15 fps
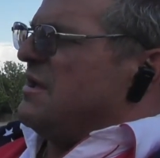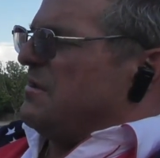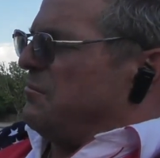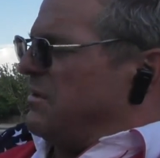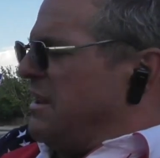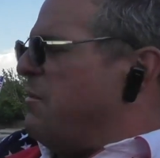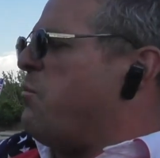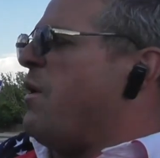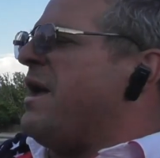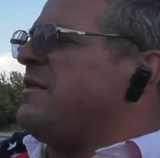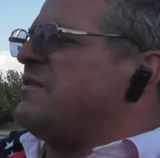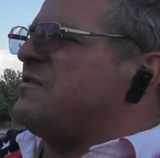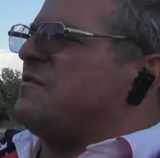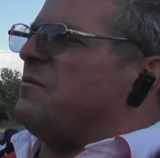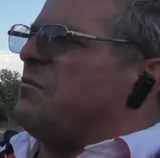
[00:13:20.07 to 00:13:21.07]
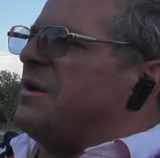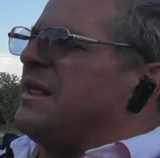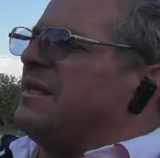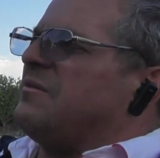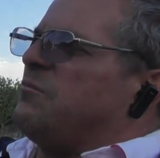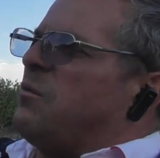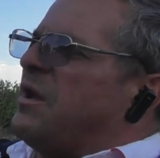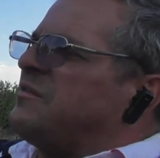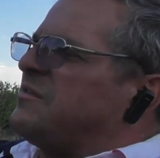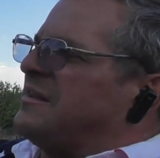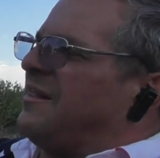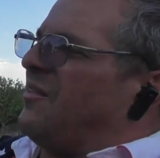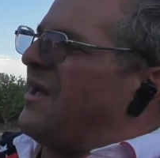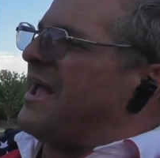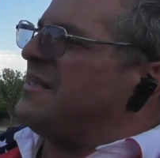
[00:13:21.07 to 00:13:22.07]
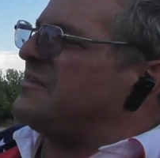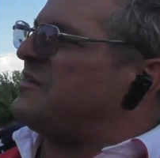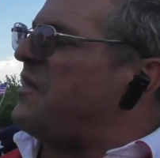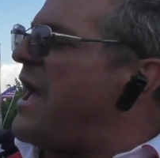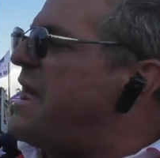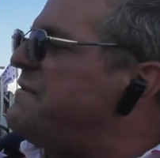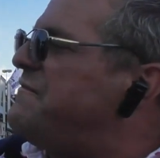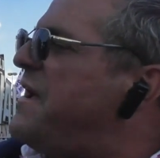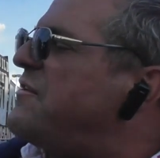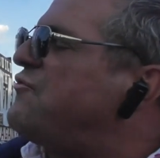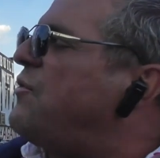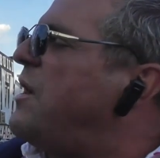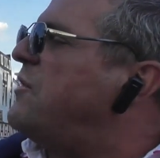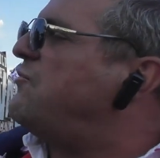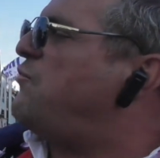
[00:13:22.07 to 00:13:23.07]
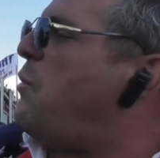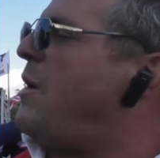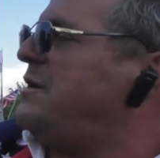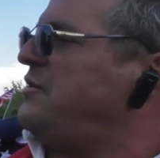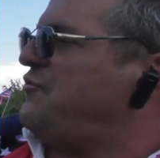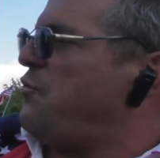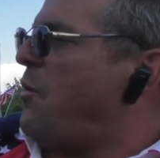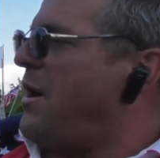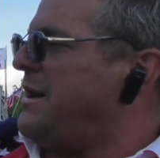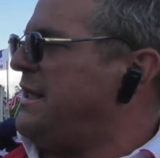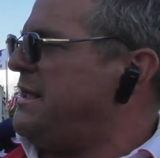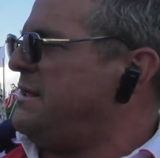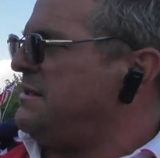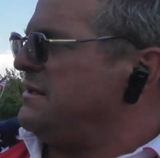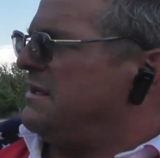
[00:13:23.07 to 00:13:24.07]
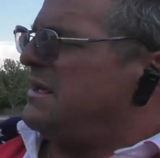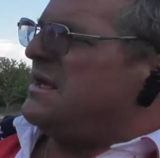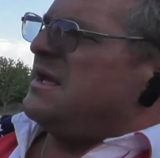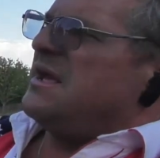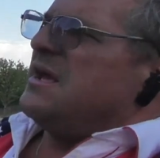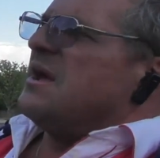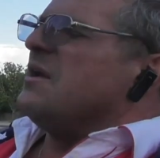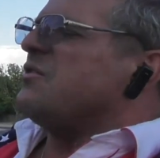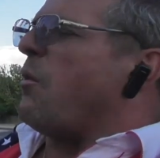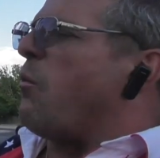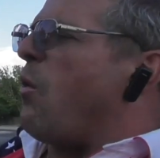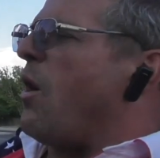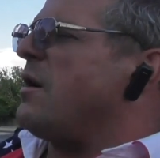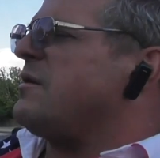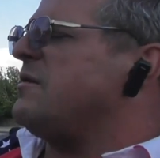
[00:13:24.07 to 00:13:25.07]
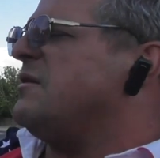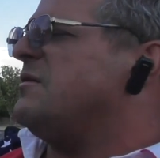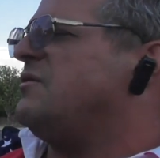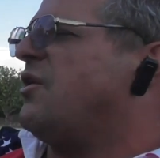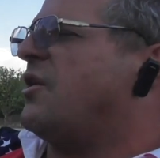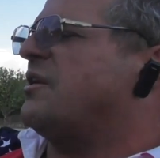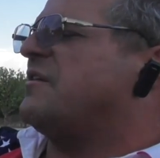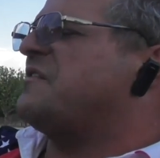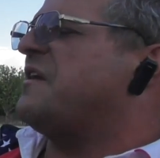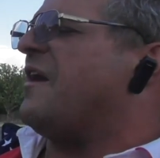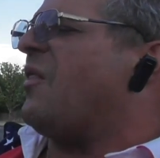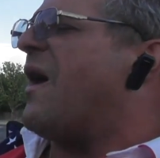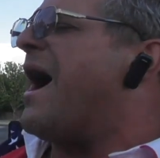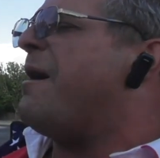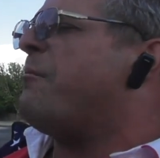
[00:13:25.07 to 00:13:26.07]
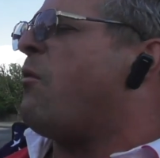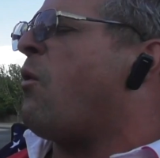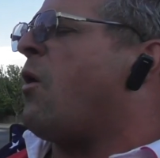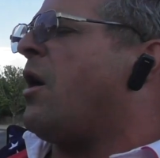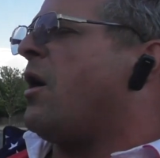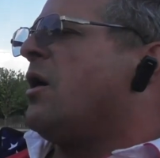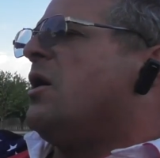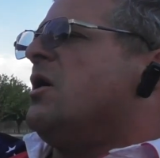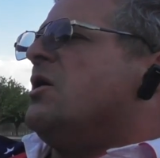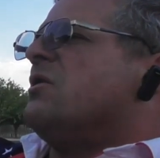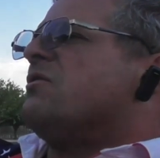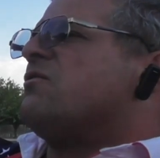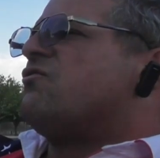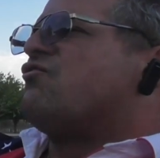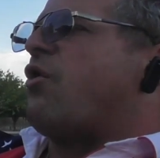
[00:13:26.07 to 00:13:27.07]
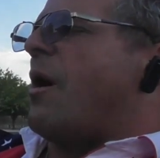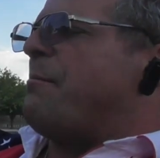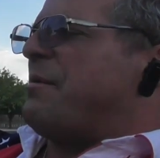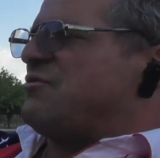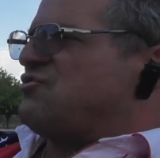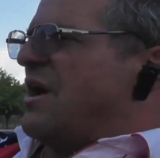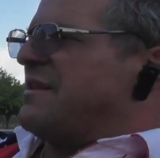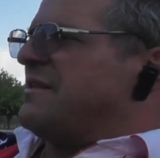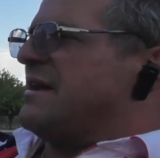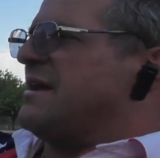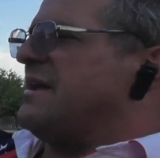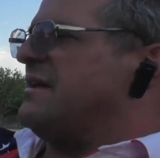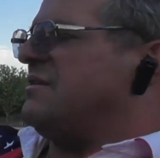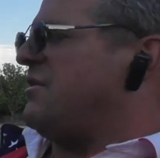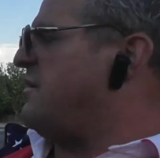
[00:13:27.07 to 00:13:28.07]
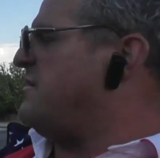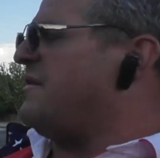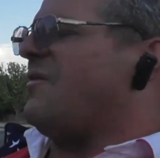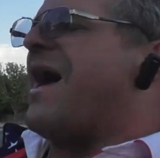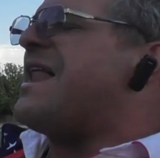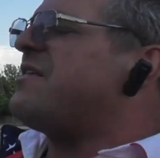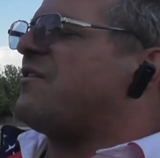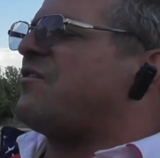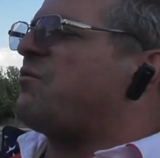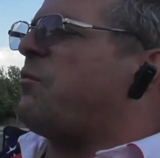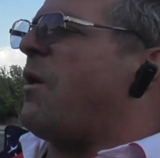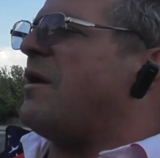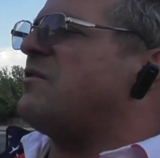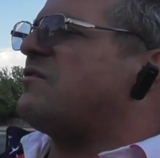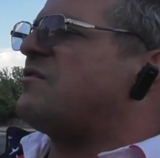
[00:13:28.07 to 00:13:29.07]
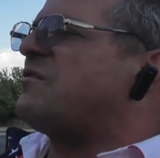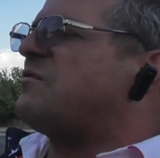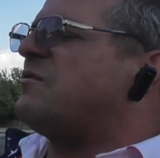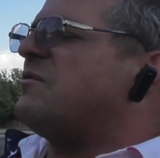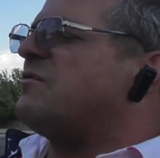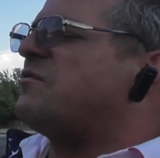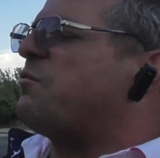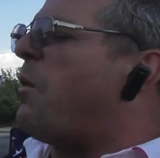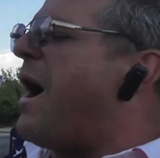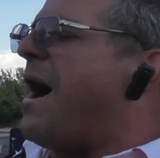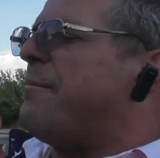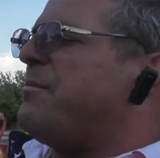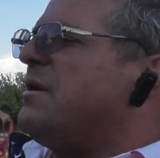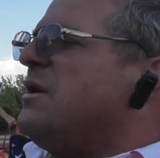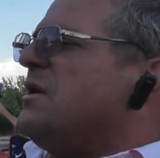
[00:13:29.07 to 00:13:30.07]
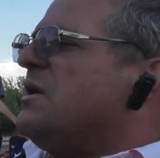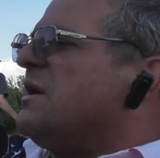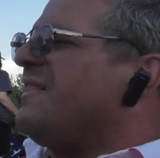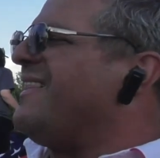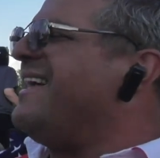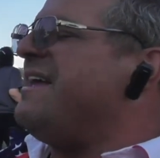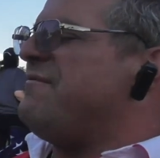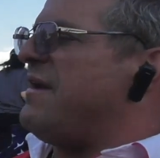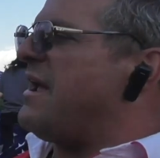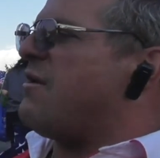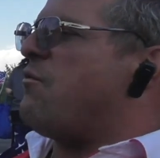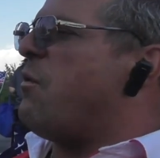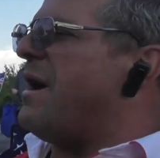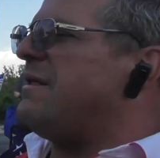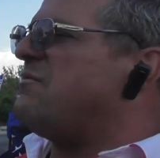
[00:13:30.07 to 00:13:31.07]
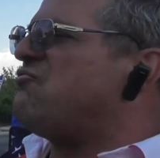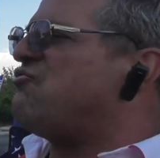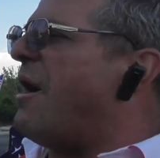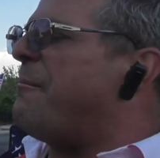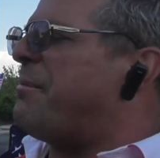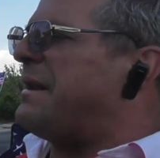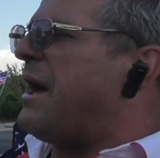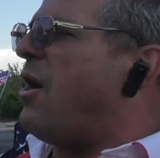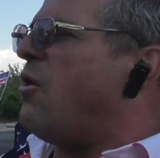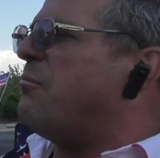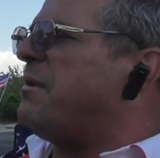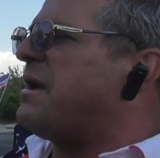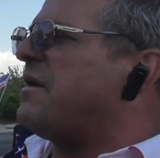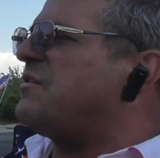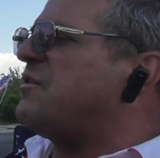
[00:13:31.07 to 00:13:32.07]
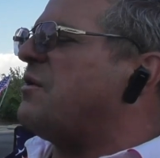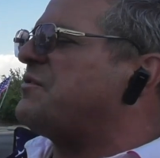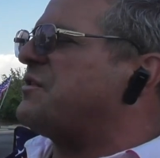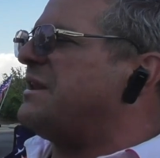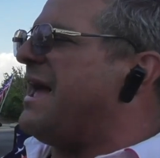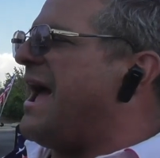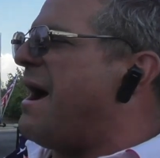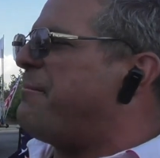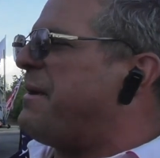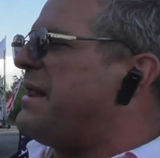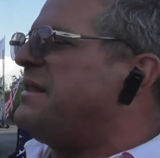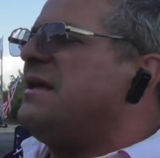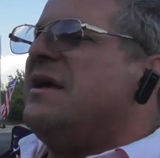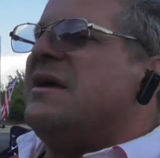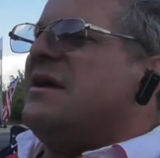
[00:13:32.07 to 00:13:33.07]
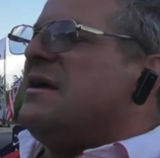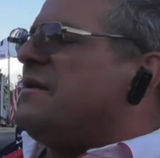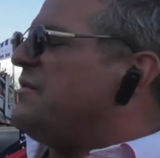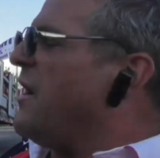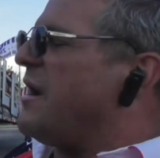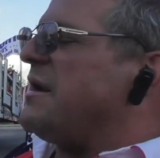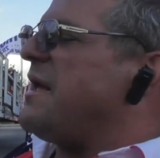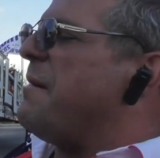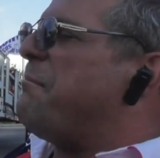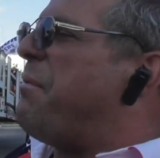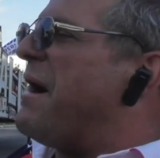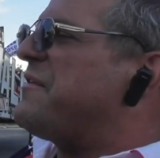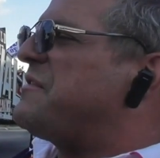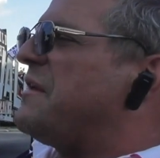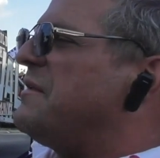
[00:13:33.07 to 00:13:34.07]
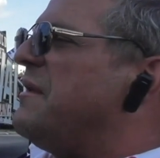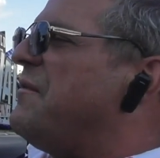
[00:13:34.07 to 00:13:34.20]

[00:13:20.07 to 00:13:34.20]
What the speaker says: When he wins in a landslide victory in 2020, the work, you're going to see a lot more Trump agenda. You're going to see a lot of the swamp leaving, quitting, jumping out, because you know what's going to happen? They're going to get busted.